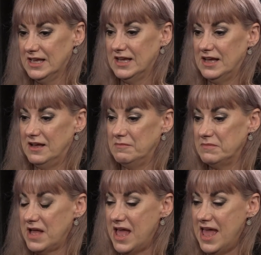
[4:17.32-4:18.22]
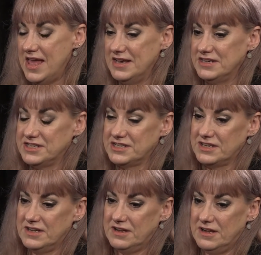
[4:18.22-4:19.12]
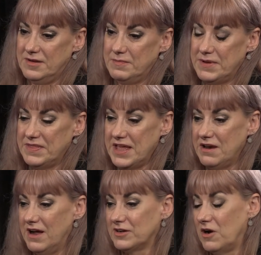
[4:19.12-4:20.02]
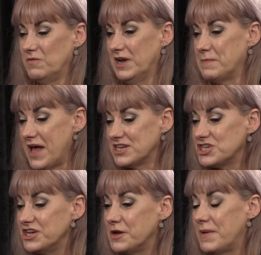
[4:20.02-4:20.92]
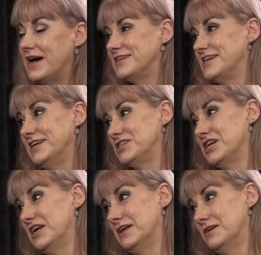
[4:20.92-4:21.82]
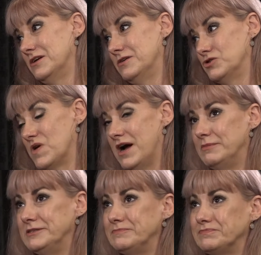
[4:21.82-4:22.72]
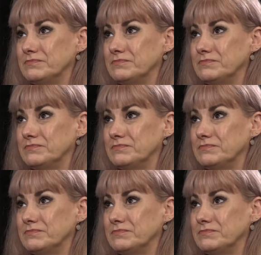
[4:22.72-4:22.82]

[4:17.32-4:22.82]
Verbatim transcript: Um, and uh, but then I got really passionate about teaching drama